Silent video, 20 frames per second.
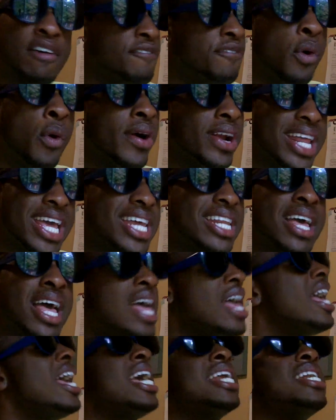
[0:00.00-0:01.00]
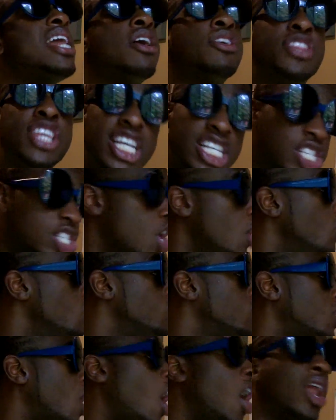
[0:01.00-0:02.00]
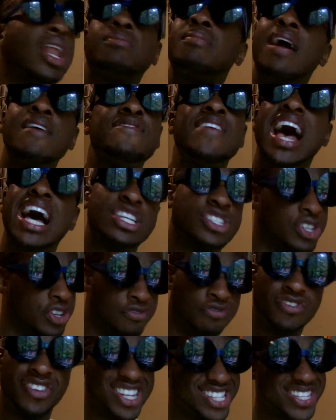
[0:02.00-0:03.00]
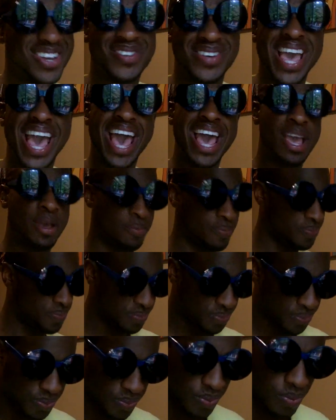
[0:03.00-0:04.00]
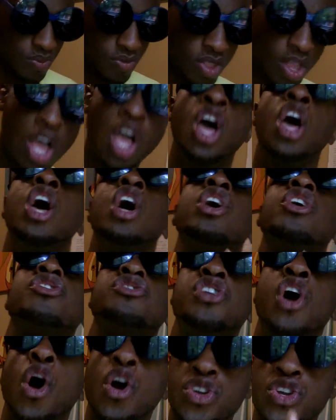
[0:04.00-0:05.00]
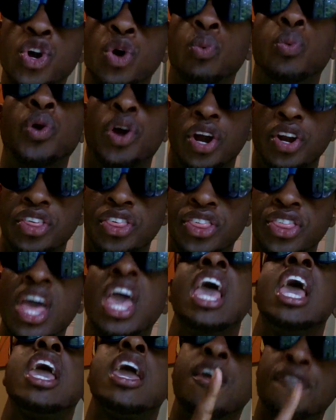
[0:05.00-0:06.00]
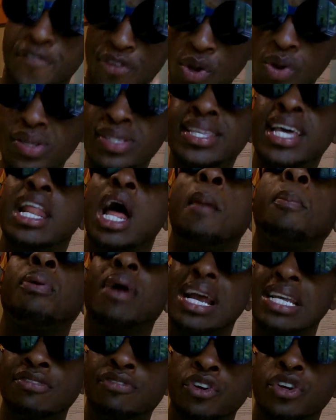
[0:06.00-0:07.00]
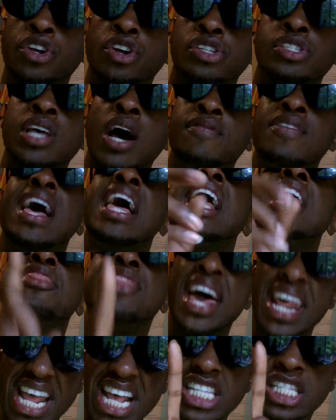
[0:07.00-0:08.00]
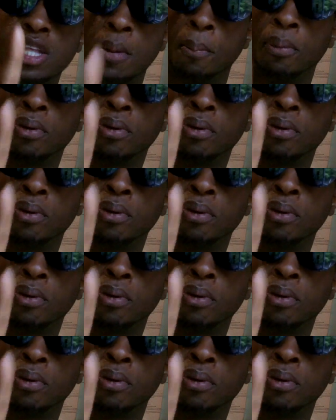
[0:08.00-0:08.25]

afford it. Now this goes to all of my fashion friends, okay? Know your worth. If you set a price for yourself, that is the